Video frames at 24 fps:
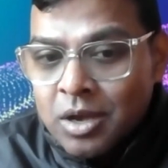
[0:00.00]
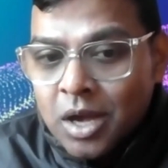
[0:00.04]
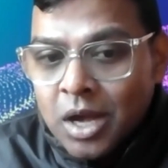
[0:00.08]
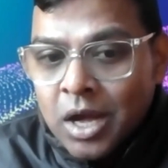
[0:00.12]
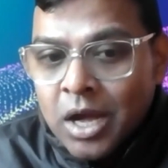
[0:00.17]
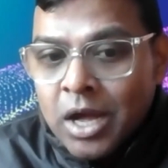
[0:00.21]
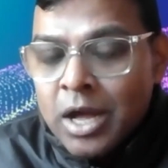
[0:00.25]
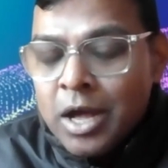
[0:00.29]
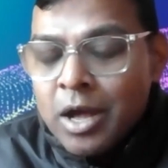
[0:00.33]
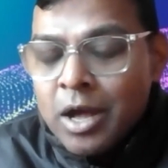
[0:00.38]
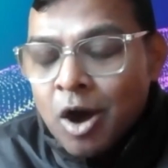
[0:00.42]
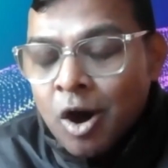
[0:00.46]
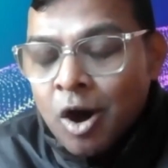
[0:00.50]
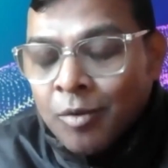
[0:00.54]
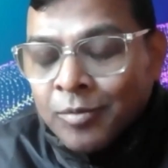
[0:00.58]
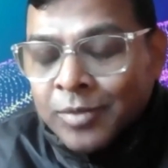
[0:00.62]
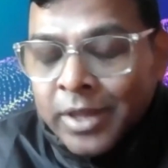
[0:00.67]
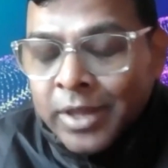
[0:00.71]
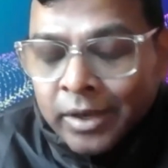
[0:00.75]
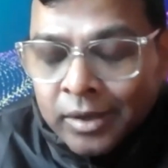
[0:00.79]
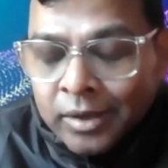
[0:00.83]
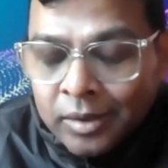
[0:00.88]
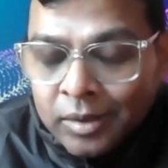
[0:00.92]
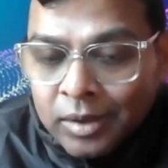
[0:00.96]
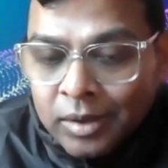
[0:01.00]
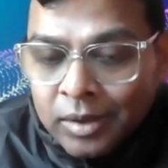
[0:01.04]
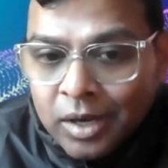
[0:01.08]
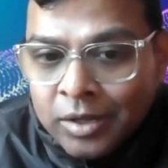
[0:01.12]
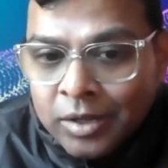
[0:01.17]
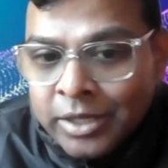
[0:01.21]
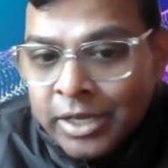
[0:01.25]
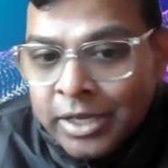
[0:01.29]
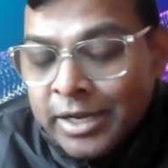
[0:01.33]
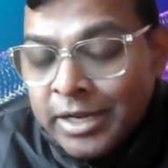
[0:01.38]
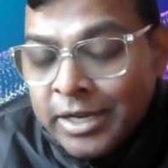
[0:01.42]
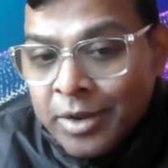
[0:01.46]
of their
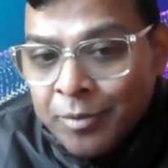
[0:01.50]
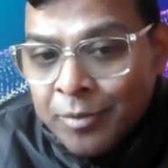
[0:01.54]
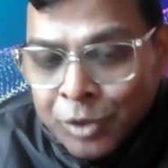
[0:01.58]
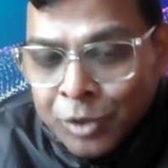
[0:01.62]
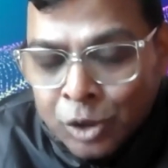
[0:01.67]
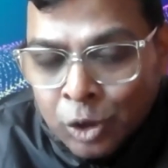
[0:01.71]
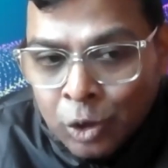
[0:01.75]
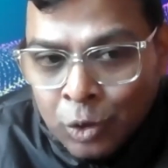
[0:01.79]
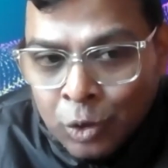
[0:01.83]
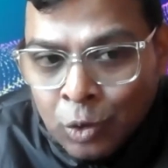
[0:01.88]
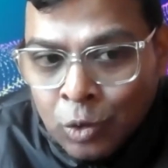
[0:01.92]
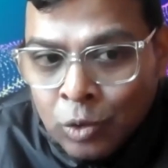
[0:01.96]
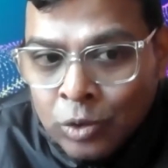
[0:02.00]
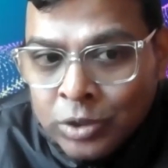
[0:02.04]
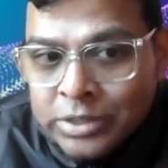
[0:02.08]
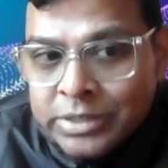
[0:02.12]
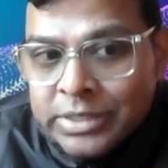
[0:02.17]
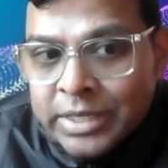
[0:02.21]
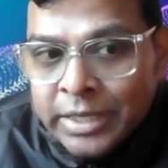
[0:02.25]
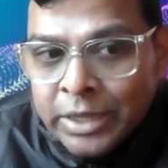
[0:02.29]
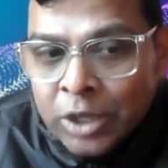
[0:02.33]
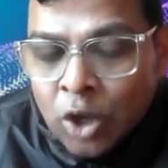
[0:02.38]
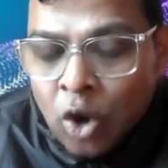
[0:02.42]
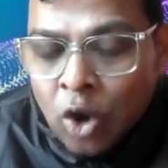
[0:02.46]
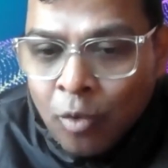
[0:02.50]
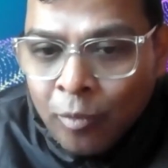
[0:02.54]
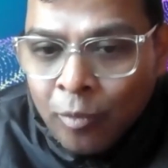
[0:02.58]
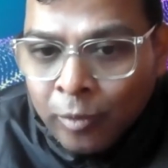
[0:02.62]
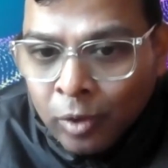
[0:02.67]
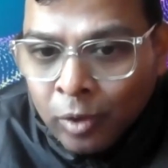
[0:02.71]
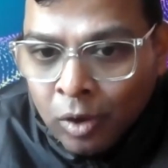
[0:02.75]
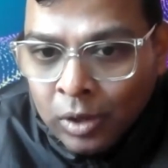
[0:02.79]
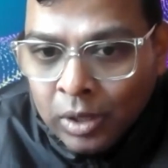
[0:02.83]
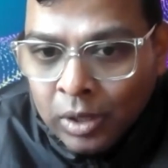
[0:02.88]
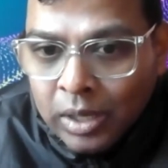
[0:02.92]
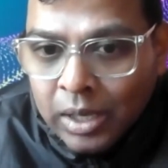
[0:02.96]
individual roles in the
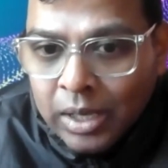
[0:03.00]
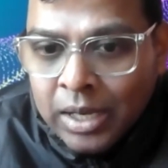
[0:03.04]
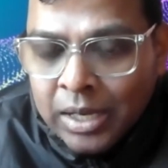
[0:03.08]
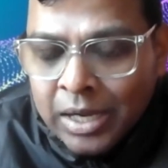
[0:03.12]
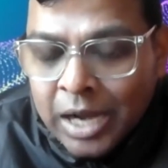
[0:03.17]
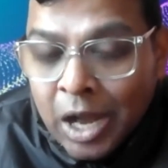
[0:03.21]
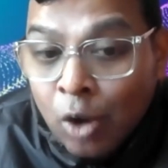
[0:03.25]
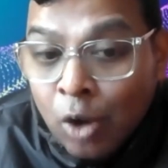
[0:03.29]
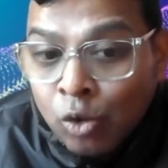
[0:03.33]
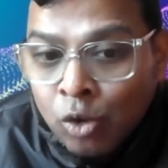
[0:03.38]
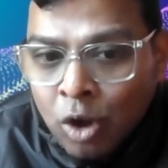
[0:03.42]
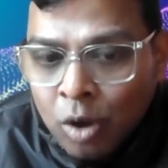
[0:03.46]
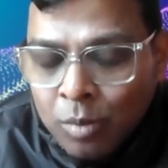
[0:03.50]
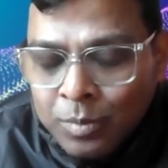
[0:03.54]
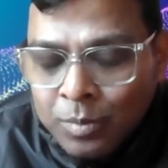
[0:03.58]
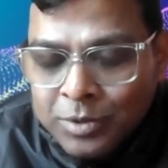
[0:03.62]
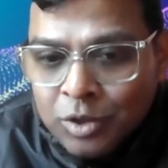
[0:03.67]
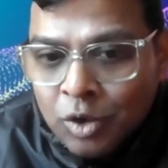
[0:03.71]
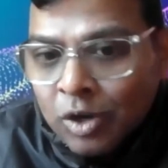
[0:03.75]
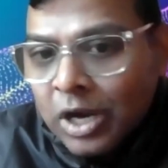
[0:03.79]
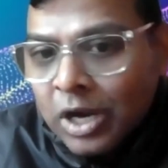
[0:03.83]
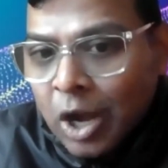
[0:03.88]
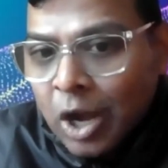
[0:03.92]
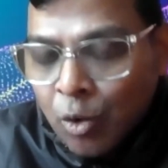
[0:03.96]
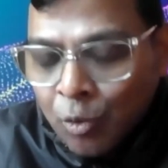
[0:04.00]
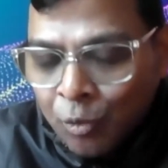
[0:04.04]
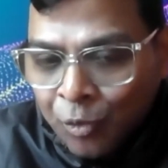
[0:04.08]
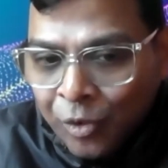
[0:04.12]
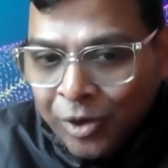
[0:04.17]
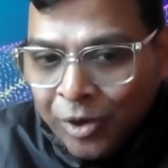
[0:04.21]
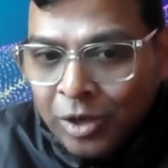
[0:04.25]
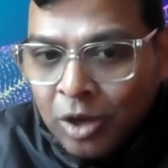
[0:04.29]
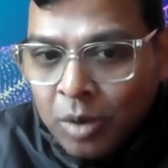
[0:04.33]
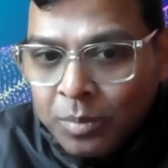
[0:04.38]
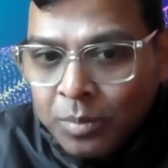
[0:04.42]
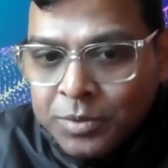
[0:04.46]
overall cloud ops or cloud
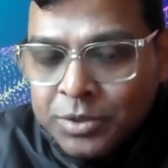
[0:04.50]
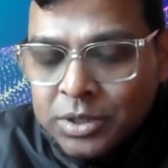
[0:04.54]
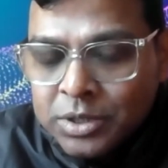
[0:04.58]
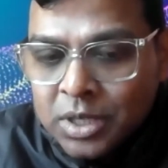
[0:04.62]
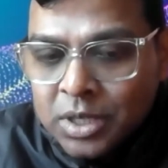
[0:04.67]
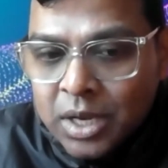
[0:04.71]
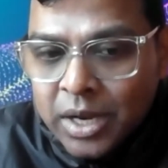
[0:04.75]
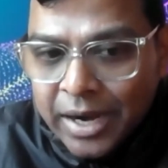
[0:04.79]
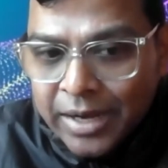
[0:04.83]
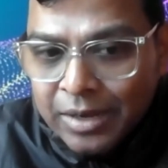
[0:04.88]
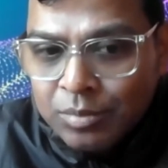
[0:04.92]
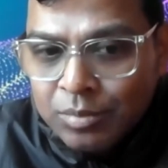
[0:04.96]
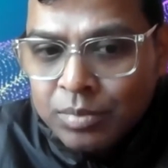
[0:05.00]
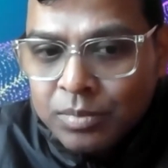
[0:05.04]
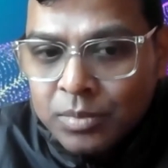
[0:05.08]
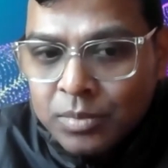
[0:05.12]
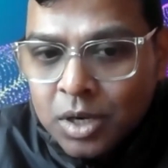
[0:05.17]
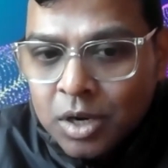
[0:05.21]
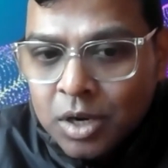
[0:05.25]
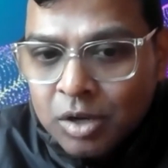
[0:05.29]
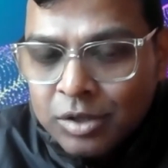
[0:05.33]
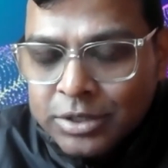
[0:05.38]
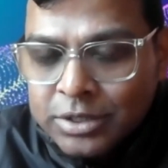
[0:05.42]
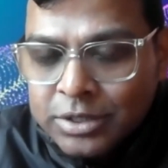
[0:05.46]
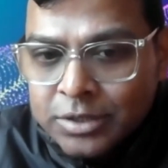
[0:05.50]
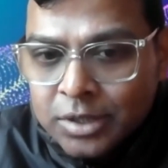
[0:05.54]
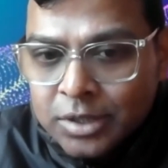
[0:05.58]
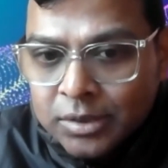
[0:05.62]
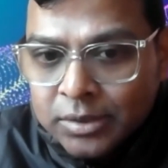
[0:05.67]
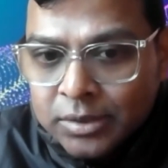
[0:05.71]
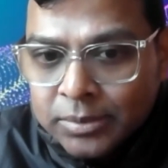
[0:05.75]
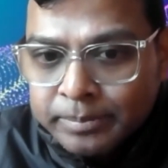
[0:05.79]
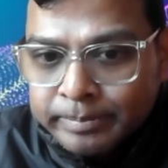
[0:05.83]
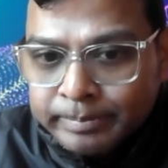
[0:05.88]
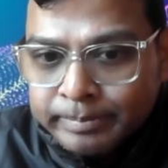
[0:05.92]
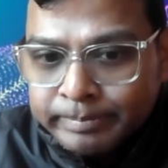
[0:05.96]
FinOps kind of
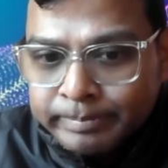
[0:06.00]
construct.